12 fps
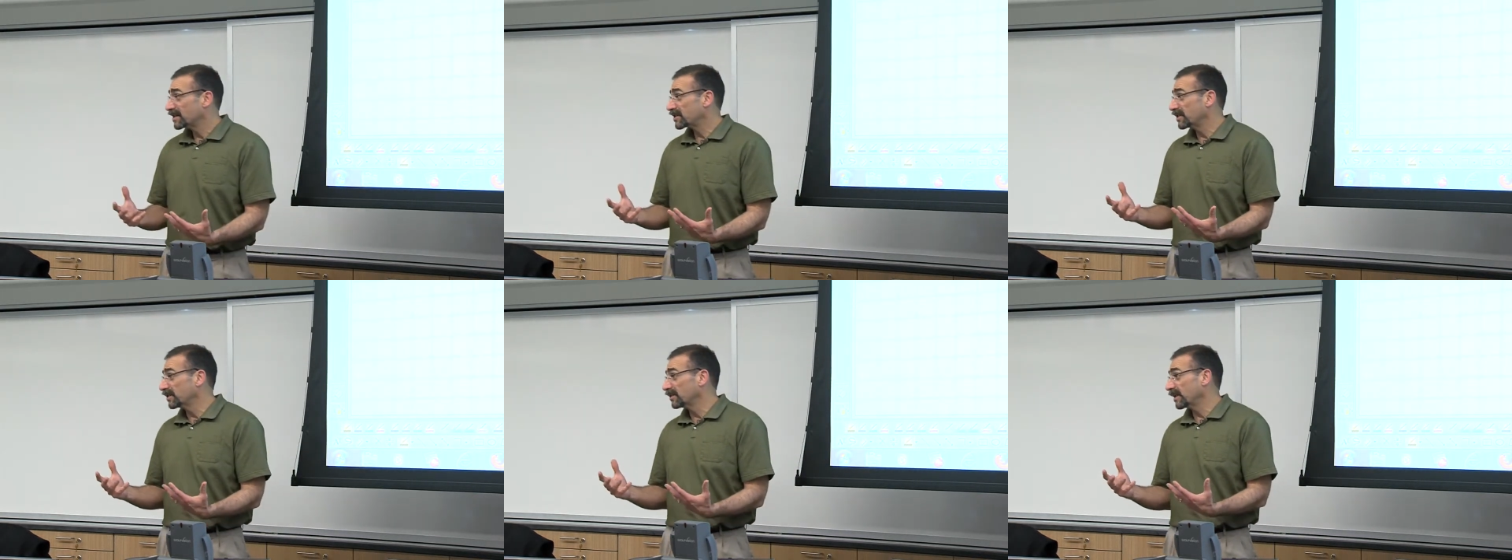
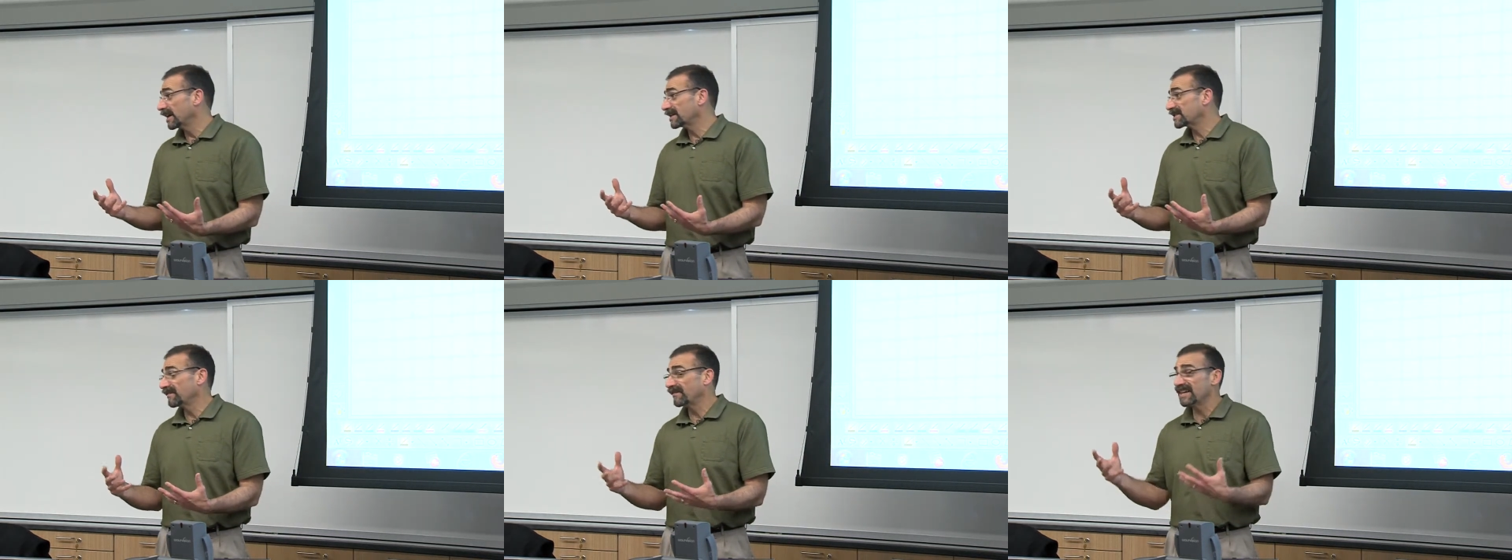to
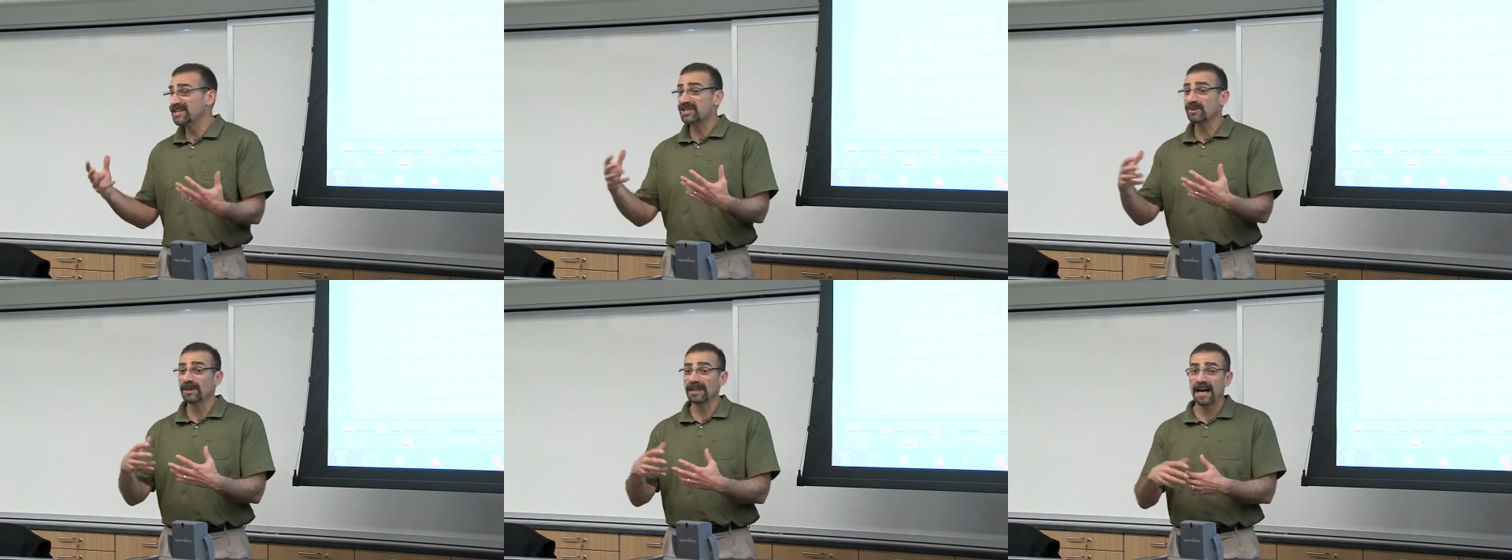
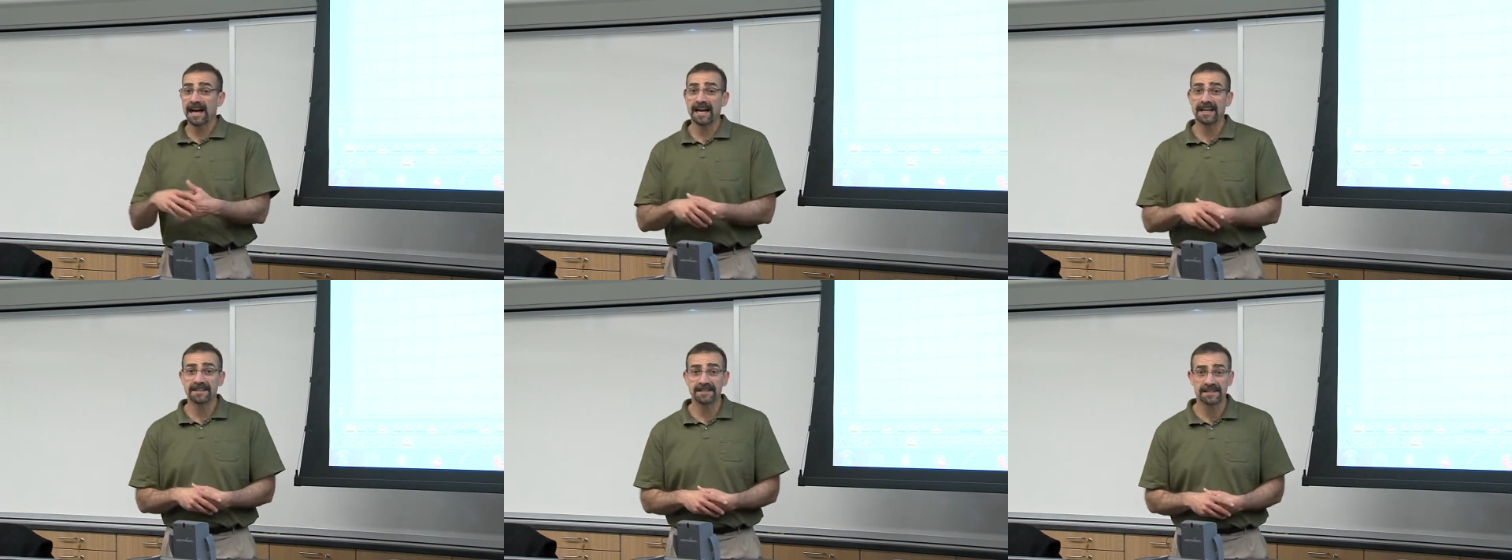
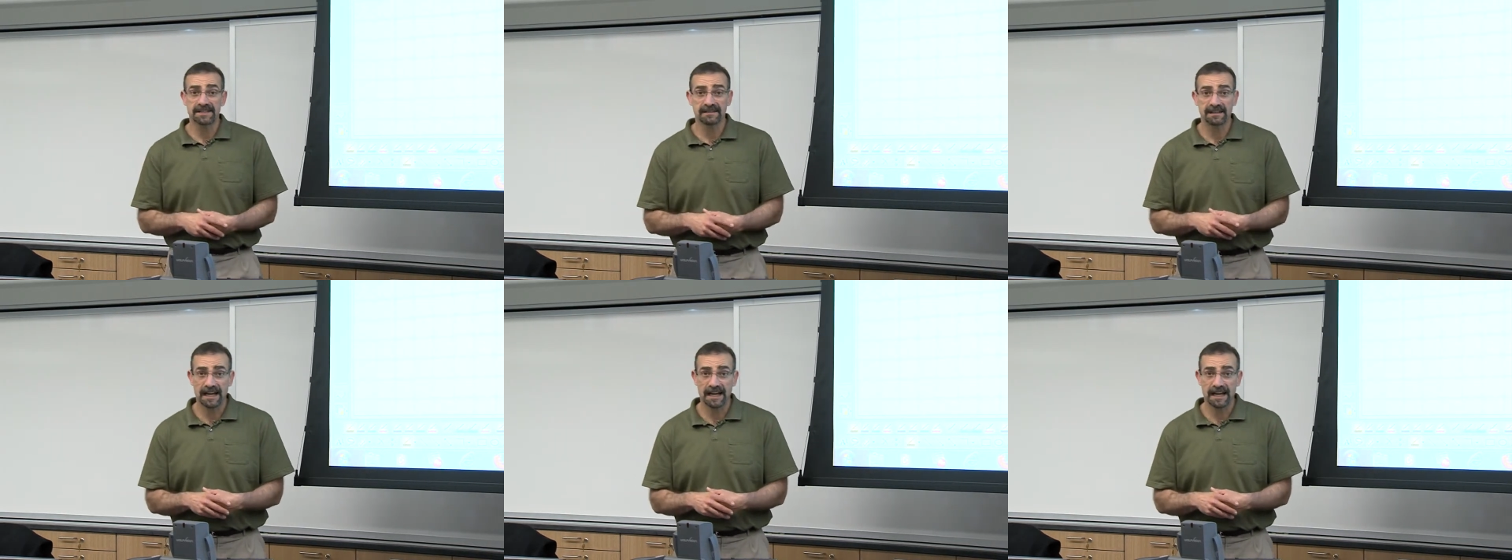visualize